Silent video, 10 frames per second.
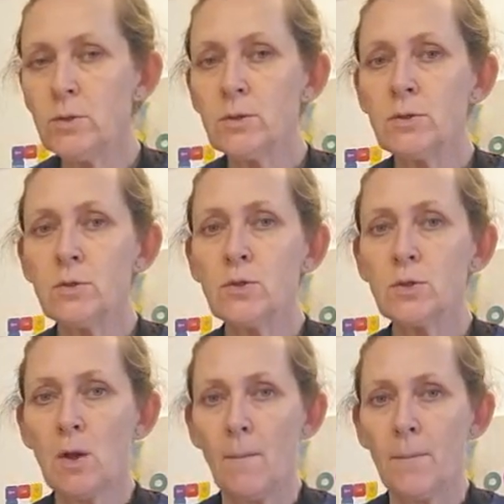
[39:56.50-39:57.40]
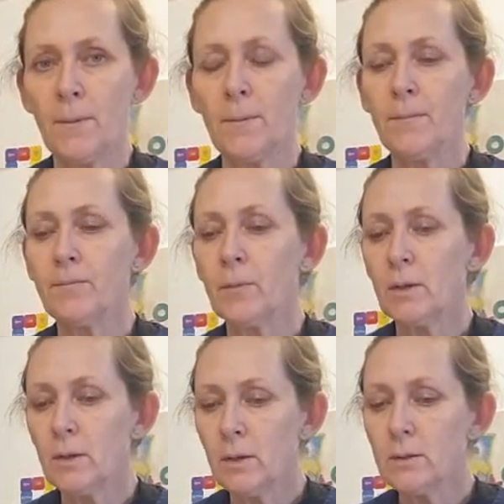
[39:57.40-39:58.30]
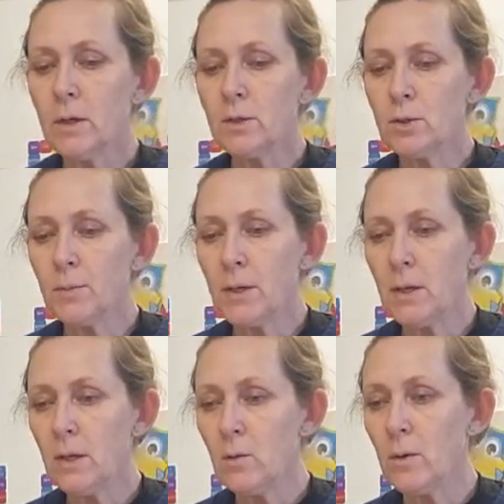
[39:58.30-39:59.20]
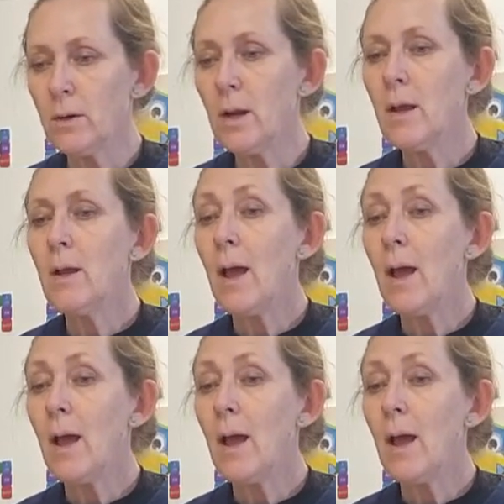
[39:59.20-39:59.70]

you just to stop. Don't speak word.